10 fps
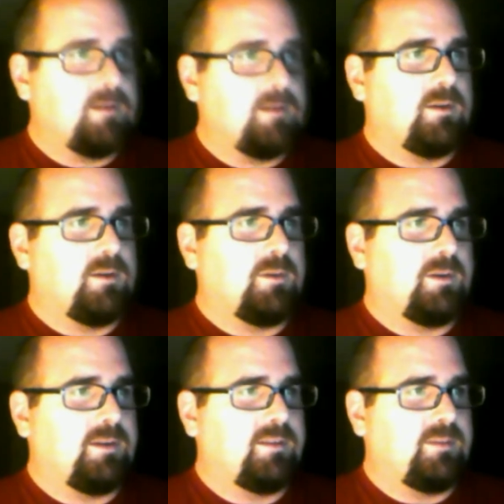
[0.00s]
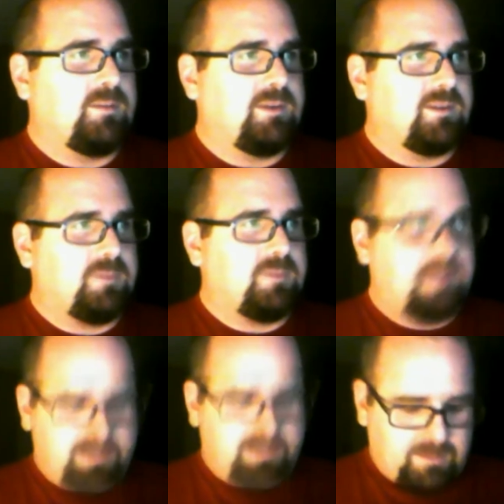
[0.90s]
Hold on, someone is
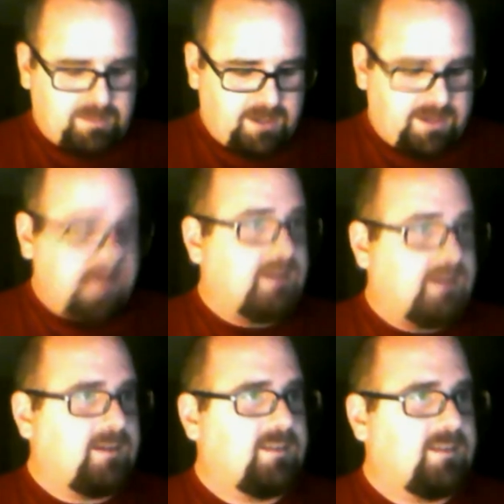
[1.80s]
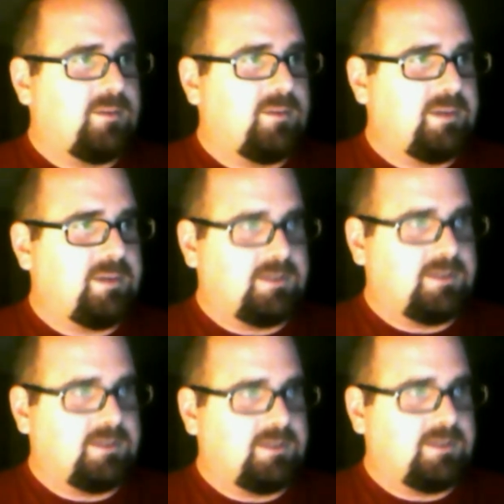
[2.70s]
complaining that I'm not here, so I want to make sure this is
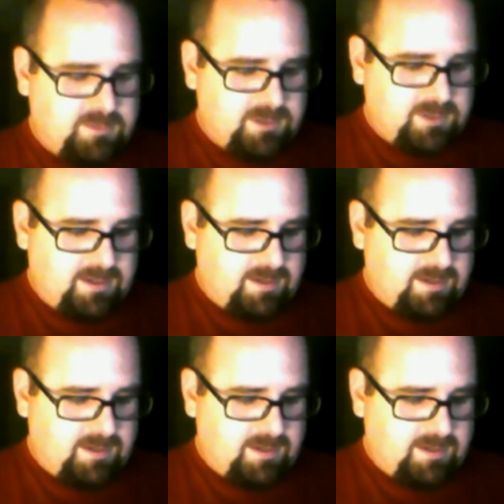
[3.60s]
actually working.